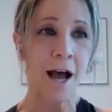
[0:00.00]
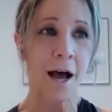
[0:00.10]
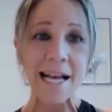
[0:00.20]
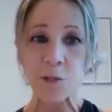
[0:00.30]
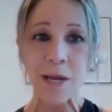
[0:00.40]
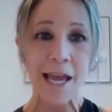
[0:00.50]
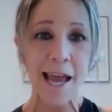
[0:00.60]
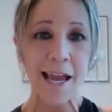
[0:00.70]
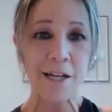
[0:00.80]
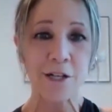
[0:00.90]
As we
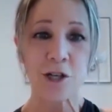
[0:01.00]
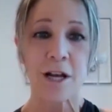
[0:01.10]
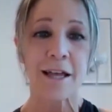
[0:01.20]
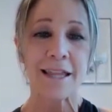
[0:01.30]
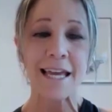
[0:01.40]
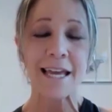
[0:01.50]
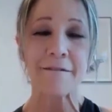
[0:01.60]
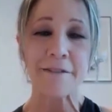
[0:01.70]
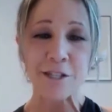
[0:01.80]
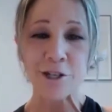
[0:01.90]
age, the
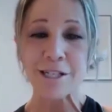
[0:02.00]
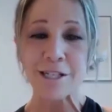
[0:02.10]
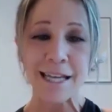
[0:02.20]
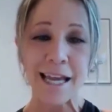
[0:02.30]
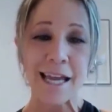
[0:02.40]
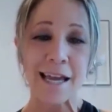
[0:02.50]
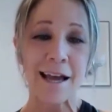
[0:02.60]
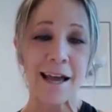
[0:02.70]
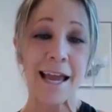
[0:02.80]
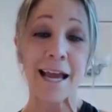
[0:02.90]

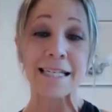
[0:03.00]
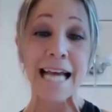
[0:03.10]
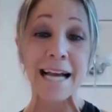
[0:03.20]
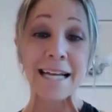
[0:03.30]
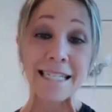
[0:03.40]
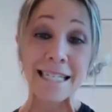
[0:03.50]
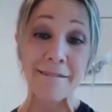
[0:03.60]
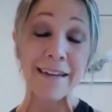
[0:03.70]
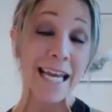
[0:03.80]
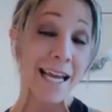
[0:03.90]
efficiency and
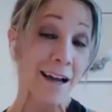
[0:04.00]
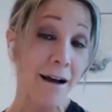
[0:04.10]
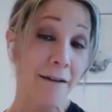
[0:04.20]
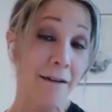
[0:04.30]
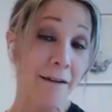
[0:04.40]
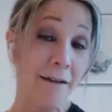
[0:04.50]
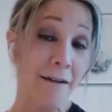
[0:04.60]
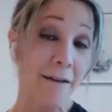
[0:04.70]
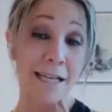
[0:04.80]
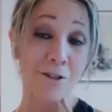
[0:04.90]
activity of
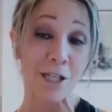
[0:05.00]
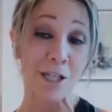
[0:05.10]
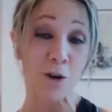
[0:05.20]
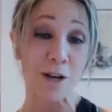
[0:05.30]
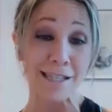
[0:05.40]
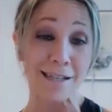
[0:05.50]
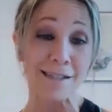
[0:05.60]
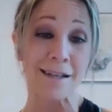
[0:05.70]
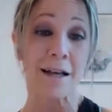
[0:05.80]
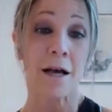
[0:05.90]
stem cells
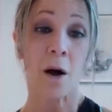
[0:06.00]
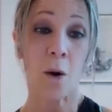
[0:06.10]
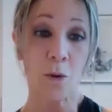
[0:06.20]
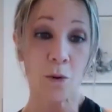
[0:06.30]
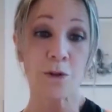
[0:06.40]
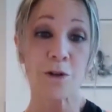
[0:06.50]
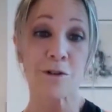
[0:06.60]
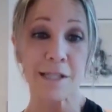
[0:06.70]
decreases. Older